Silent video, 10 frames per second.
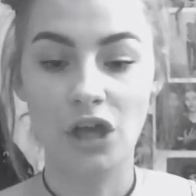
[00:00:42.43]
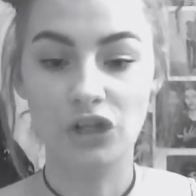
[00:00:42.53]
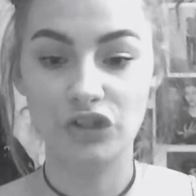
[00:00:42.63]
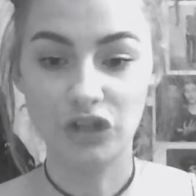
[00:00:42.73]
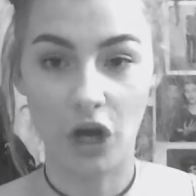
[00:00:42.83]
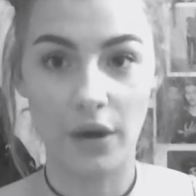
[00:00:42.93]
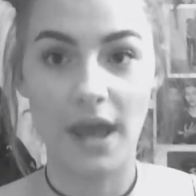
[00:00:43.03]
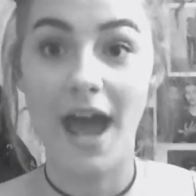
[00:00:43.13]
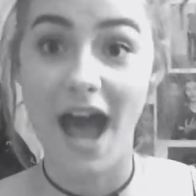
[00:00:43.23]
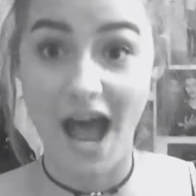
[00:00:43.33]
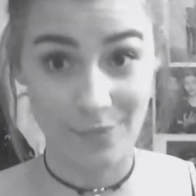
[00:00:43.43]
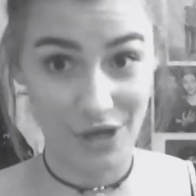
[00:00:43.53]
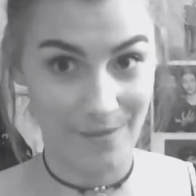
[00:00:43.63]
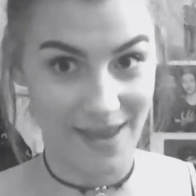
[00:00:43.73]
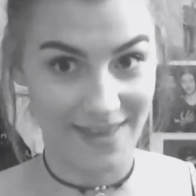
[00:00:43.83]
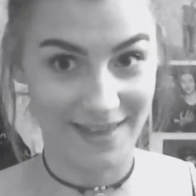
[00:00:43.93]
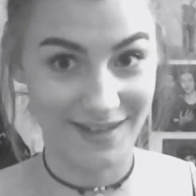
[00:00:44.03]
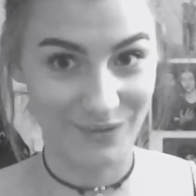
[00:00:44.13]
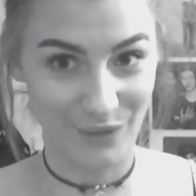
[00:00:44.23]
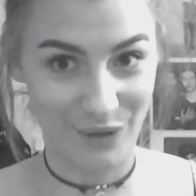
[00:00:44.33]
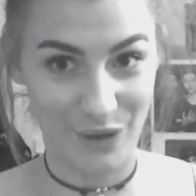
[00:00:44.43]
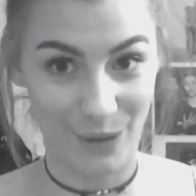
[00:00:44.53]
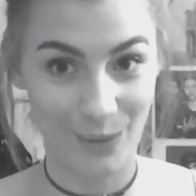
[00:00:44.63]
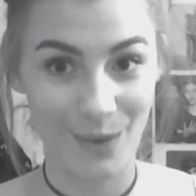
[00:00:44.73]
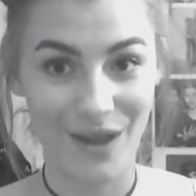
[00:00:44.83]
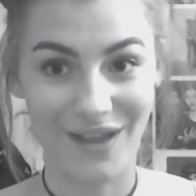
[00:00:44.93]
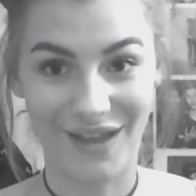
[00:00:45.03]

So I'm gonna make this for you,